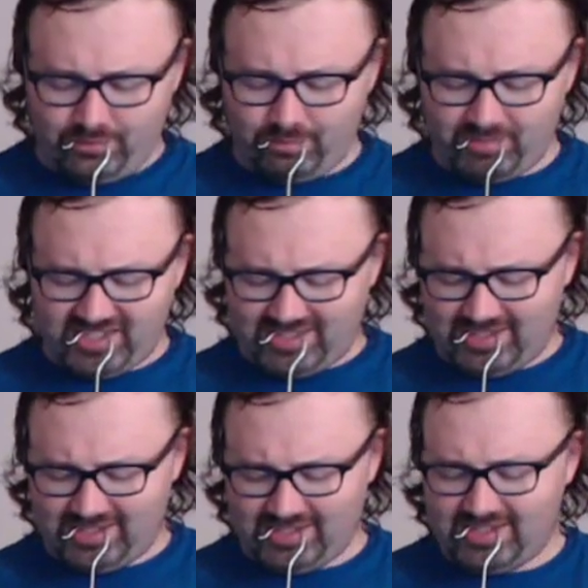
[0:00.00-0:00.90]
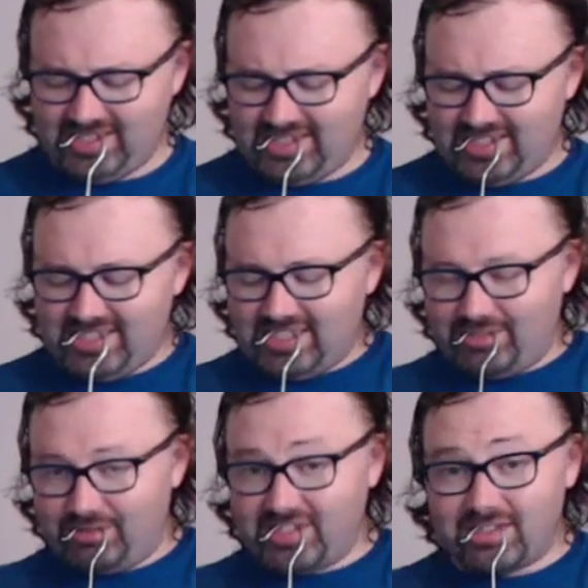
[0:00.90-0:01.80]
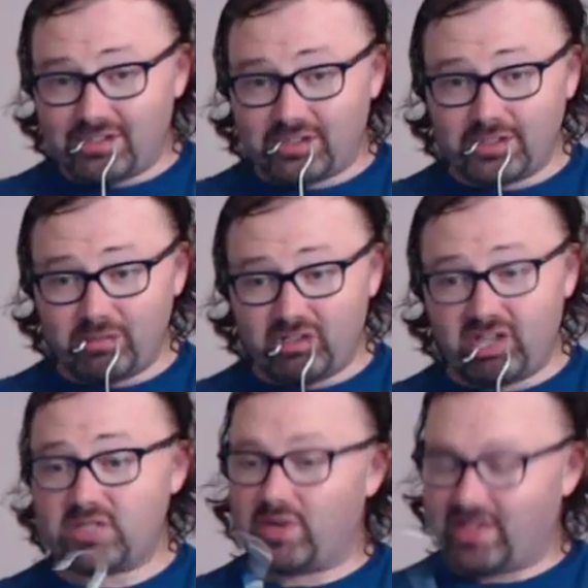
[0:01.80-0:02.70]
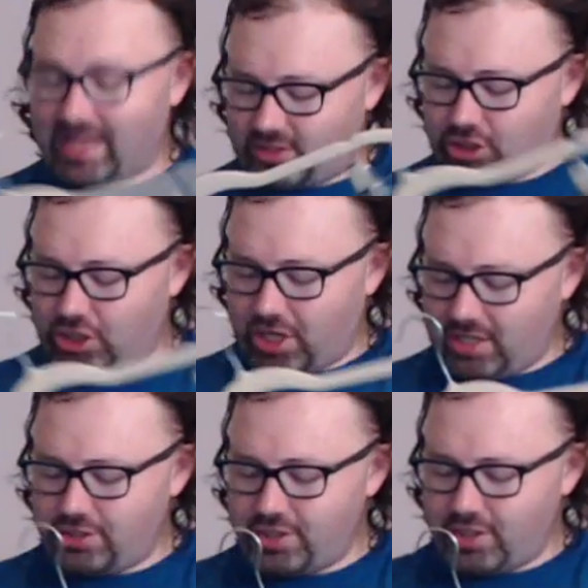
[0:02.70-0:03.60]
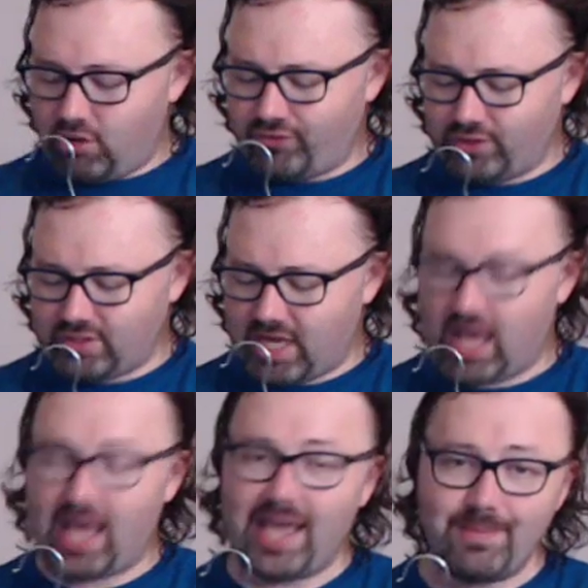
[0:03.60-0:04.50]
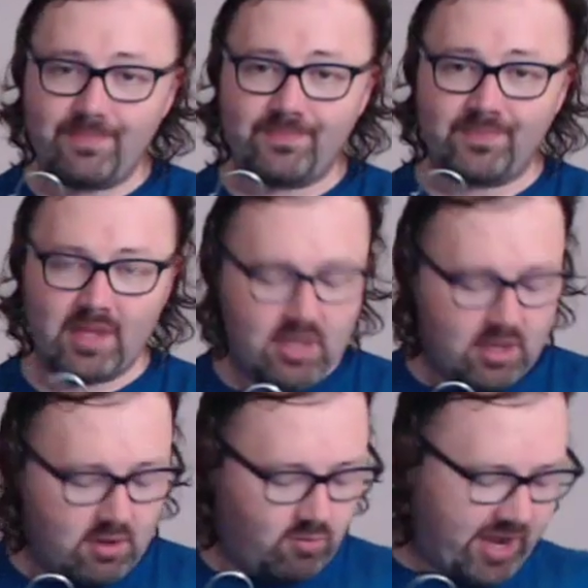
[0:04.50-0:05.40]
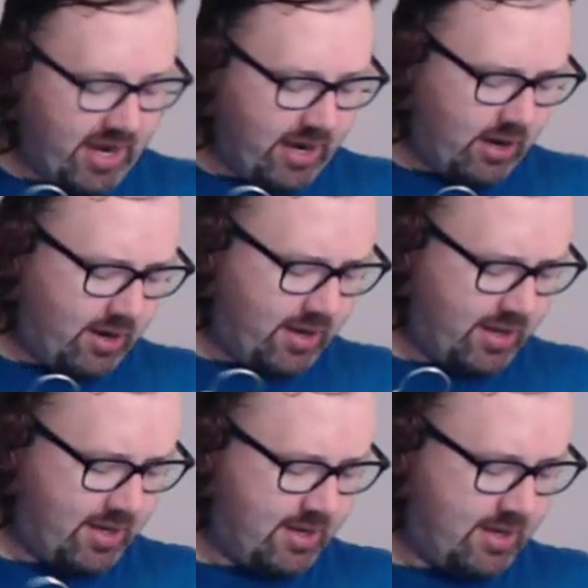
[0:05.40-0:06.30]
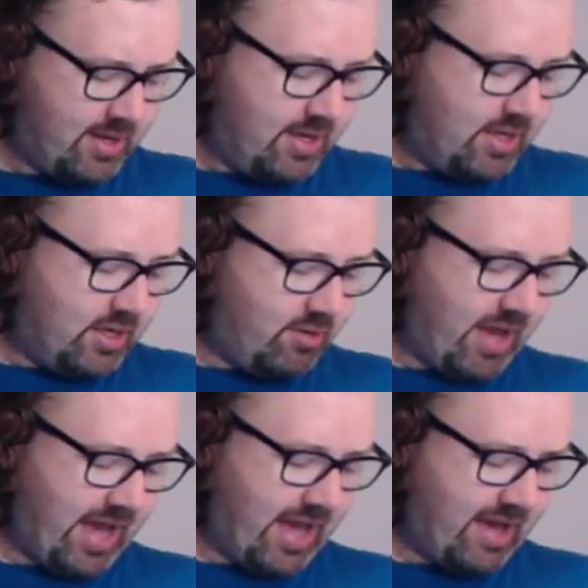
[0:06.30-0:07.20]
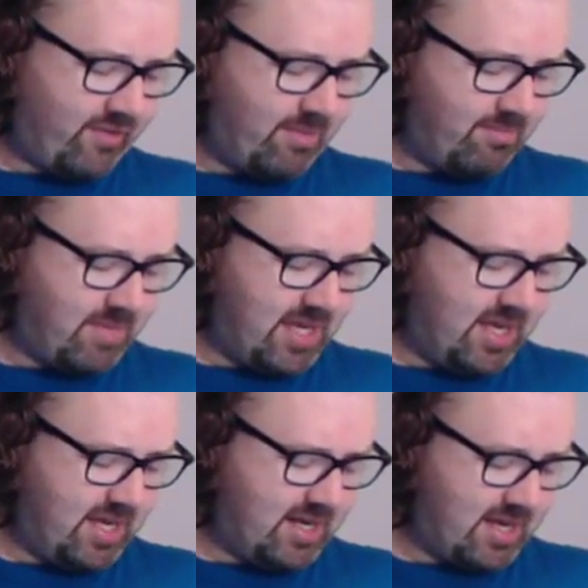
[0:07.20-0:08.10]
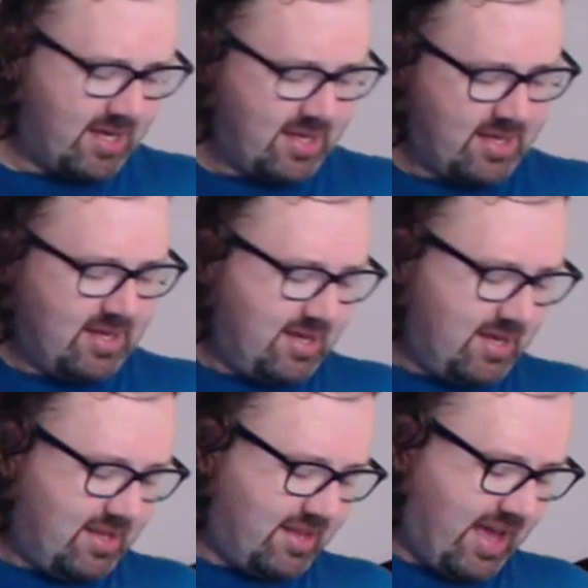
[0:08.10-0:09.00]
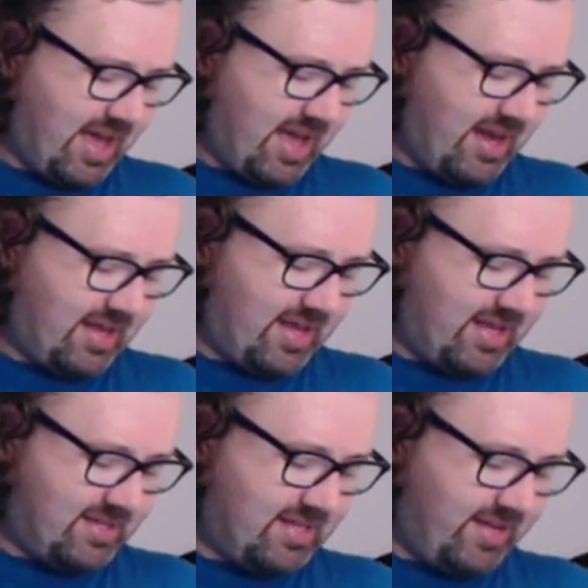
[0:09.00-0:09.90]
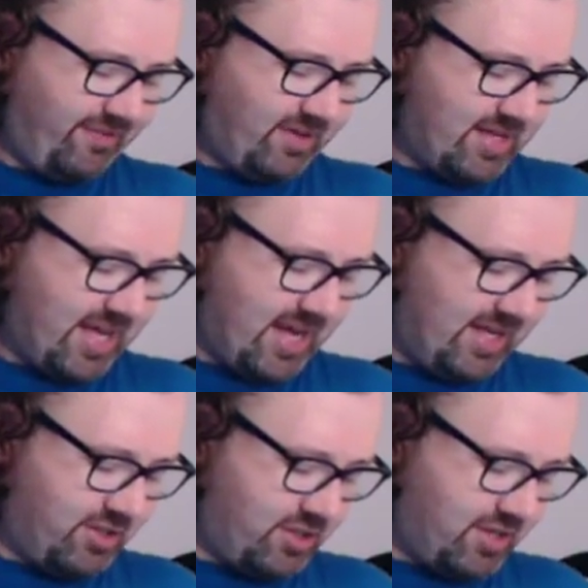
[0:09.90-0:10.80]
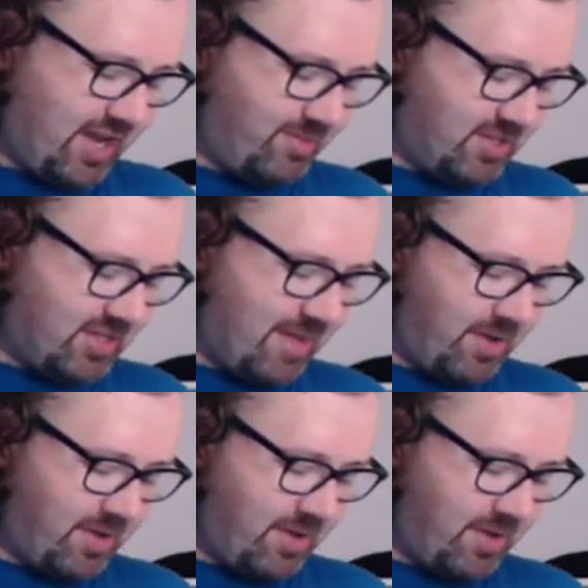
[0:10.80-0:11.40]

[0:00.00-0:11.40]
But if you've got a circumstance where that's changing over time, where you have a mean that is different at each time step,